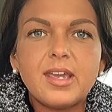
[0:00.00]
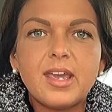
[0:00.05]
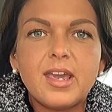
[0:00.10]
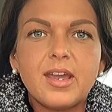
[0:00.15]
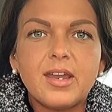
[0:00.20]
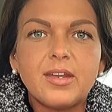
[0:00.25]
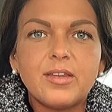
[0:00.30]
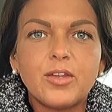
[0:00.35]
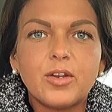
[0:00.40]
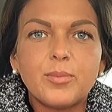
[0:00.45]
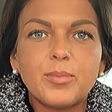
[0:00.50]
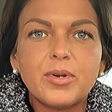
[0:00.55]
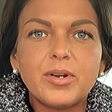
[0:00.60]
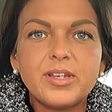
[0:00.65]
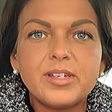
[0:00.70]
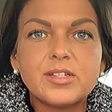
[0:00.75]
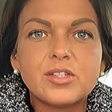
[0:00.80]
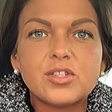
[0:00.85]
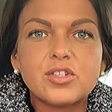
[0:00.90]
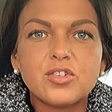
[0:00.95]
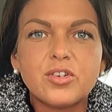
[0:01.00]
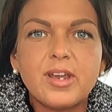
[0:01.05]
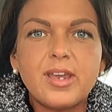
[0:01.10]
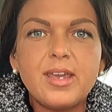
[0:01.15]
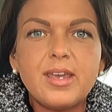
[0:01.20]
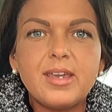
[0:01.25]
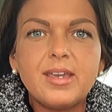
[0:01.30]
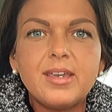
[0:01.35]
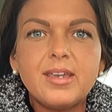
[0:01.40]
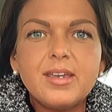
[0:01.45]
and they're pretty
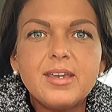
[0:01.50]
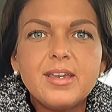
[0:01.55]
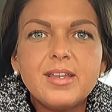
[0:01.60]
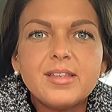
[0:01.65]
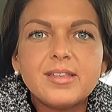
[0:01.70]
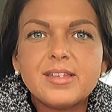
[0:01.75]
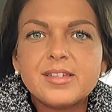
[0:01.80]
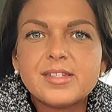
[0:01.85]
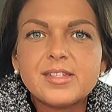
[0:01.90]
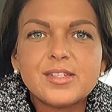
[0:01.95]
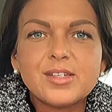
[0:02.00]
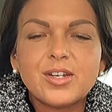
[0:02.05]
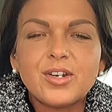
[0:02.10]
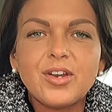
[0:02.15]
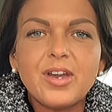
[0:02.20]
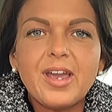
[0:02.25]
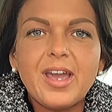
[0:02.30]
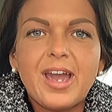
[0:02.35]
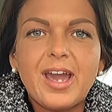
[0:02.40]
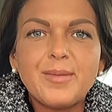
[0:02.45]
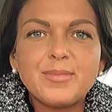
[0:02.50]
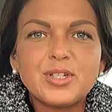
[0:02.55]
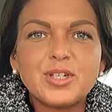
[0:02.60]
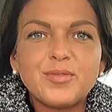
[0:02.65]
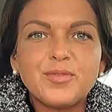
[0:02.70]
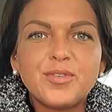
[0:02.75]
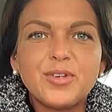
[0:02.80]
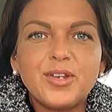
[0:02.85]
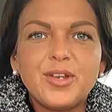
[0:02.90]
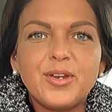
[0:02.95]
straight, this is a great
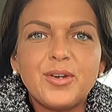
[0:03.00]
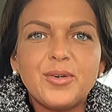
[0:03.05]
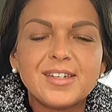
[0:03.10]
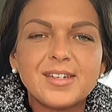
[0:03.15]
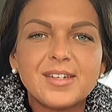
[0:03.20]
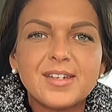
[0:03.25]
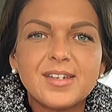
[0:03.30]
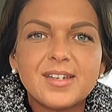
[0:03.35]
option for you.